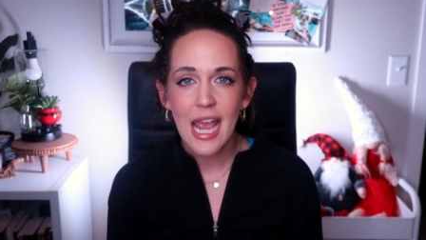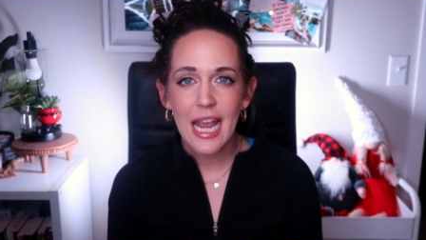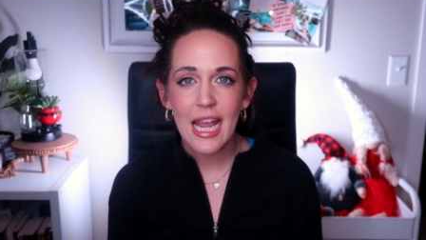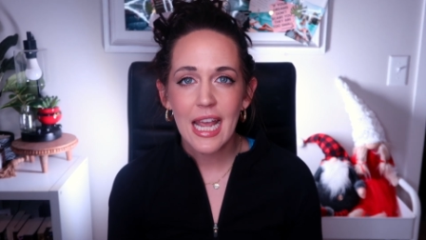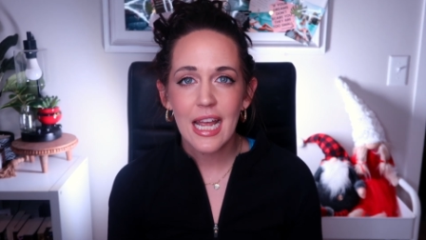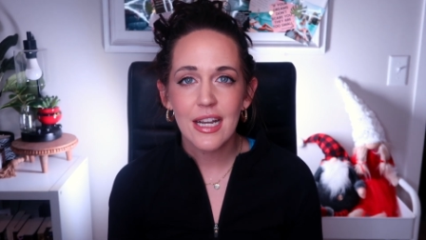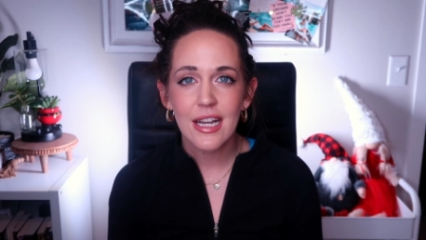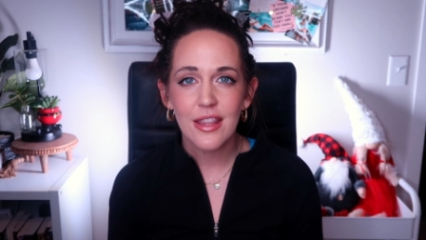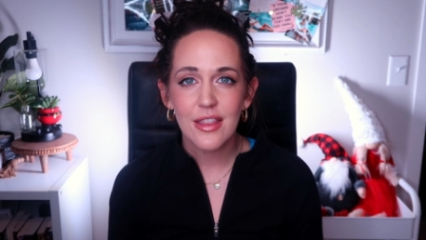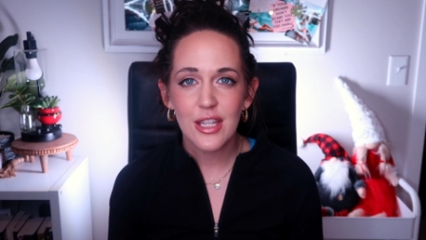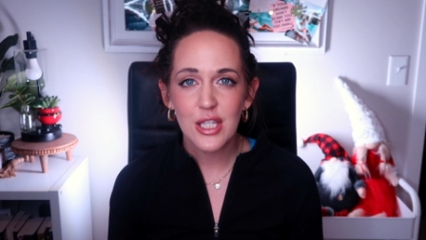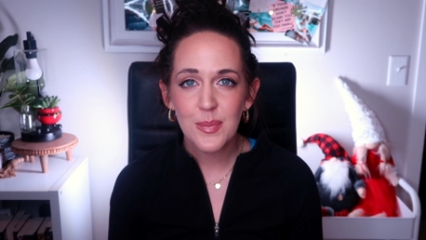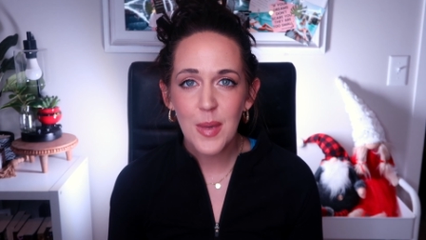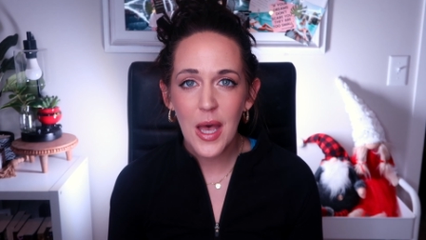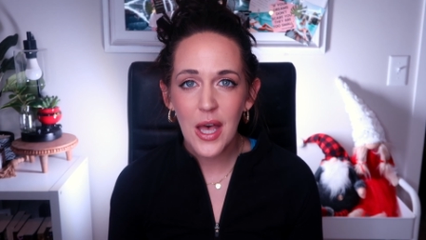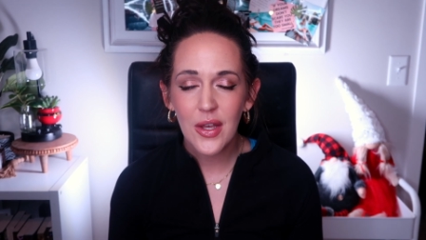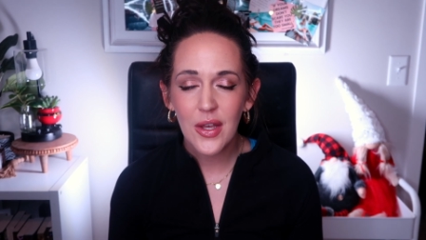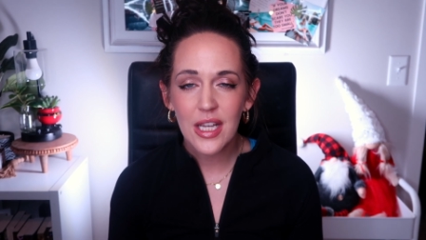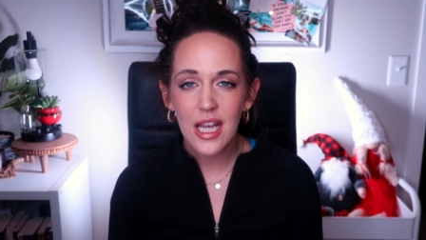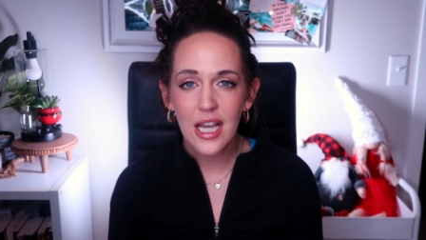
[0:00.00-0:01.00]
and this
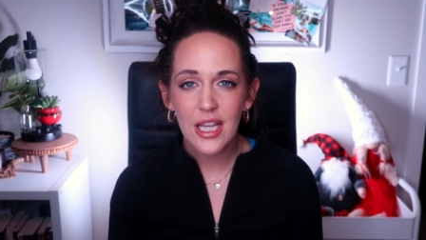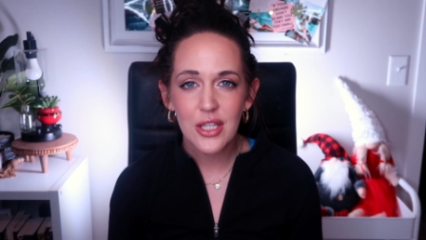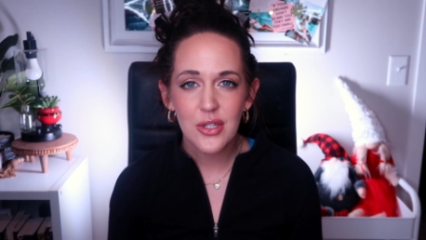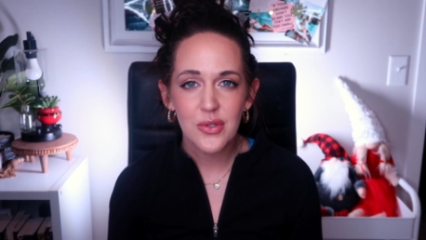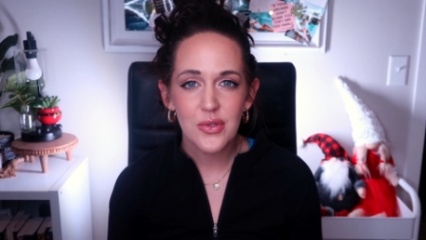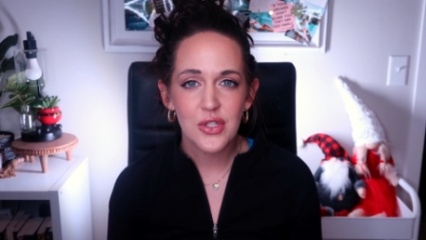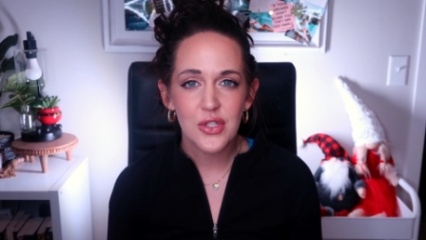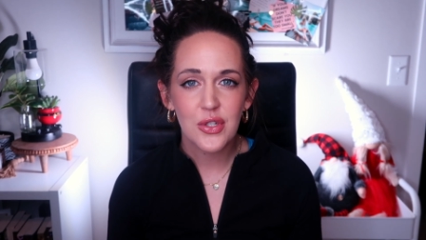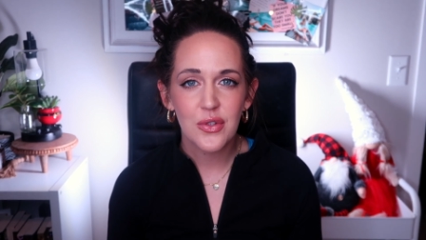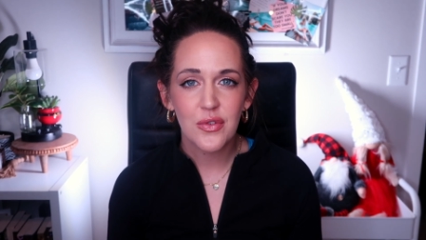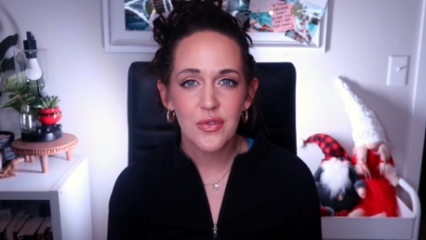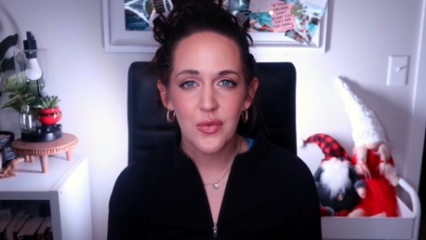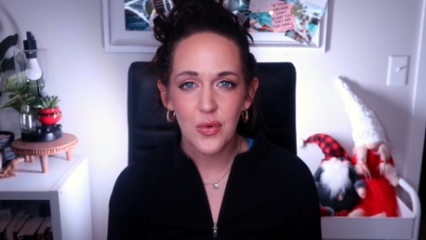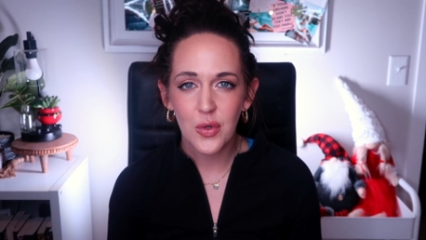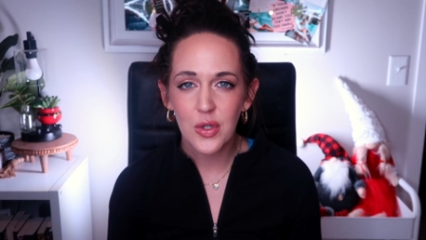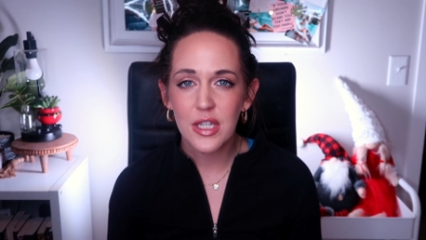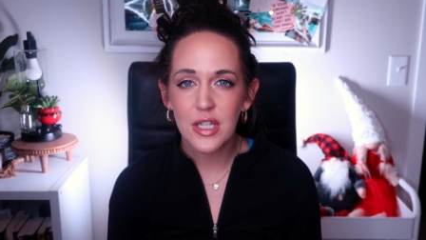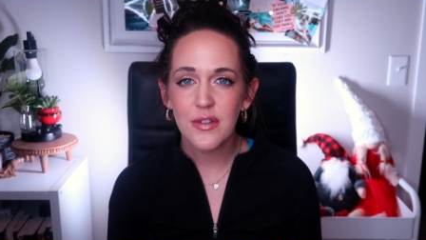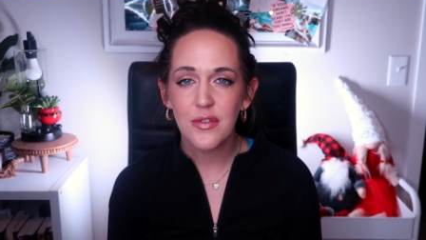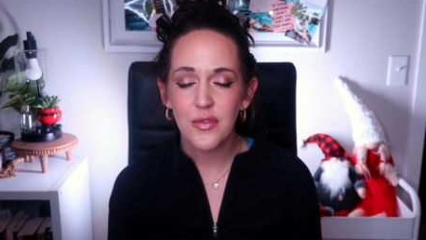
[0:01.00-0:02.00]
palette got used
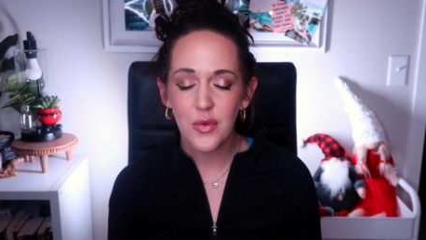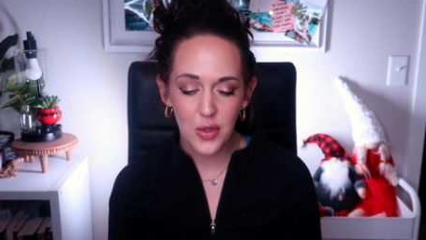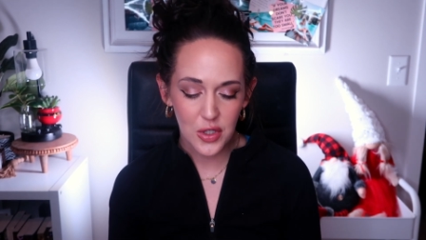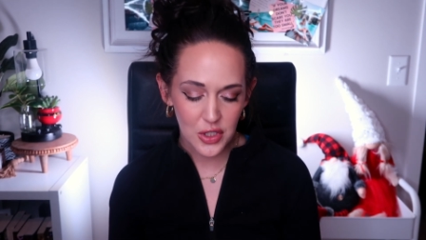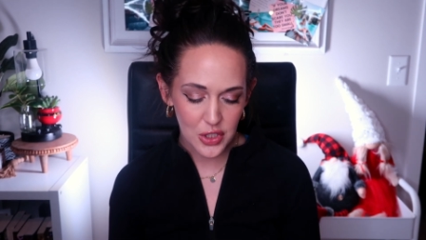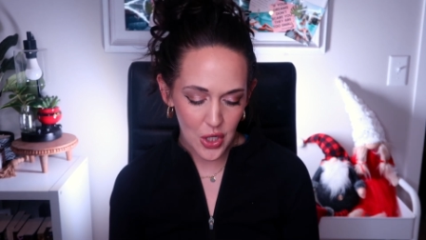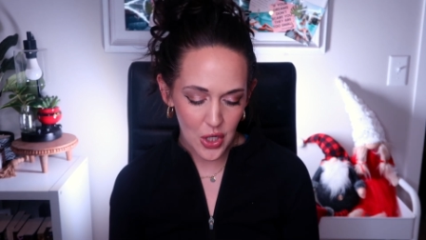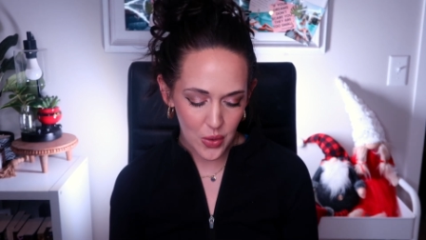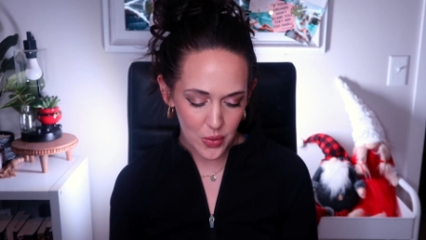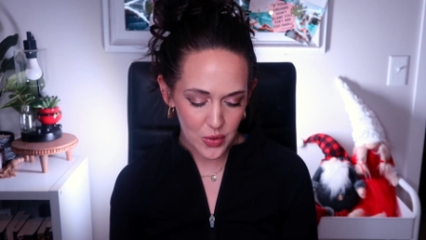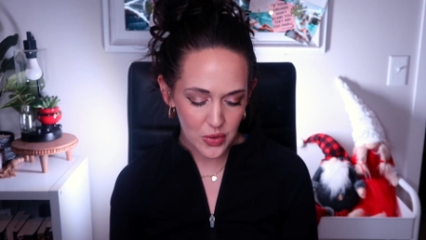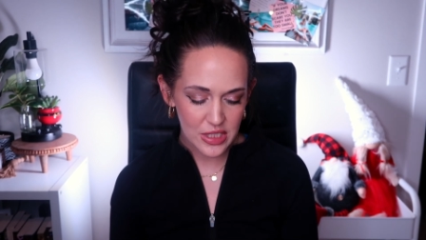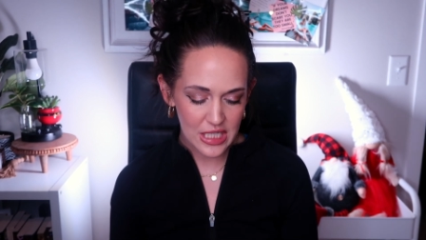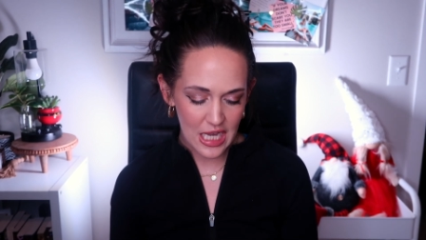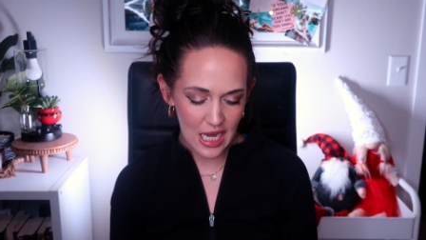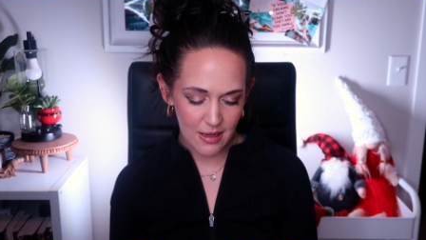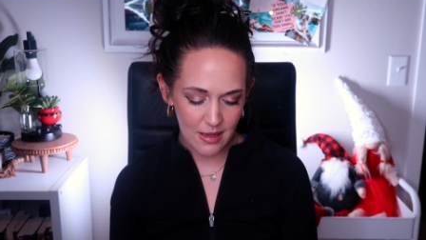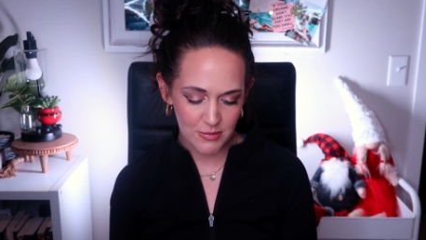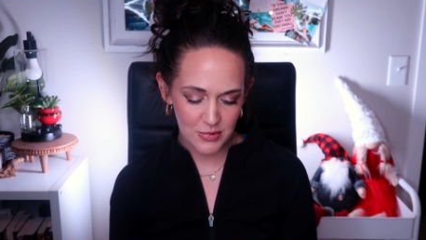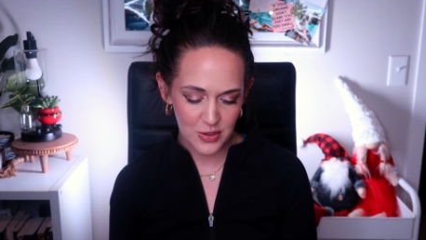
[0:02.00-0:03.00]
44 total
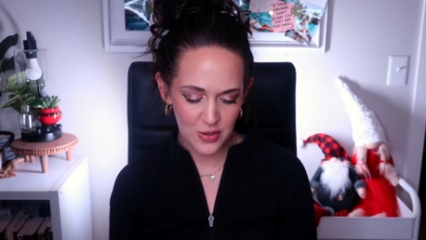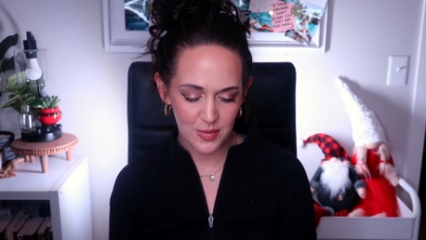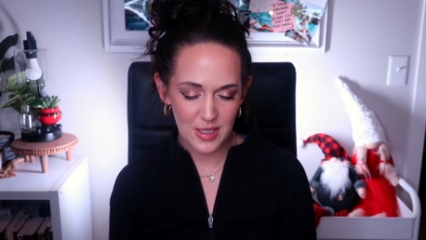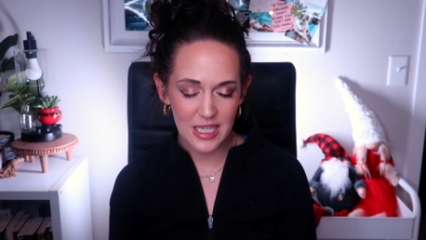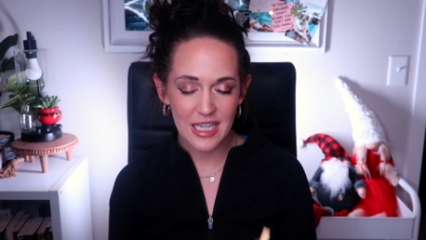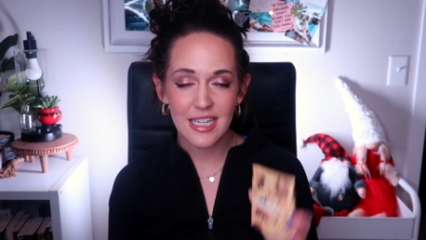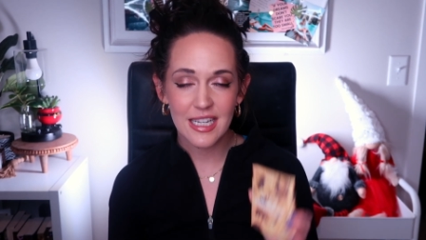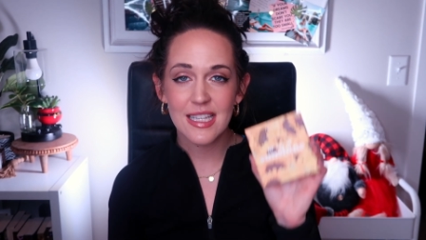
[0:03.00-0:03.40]
times for me.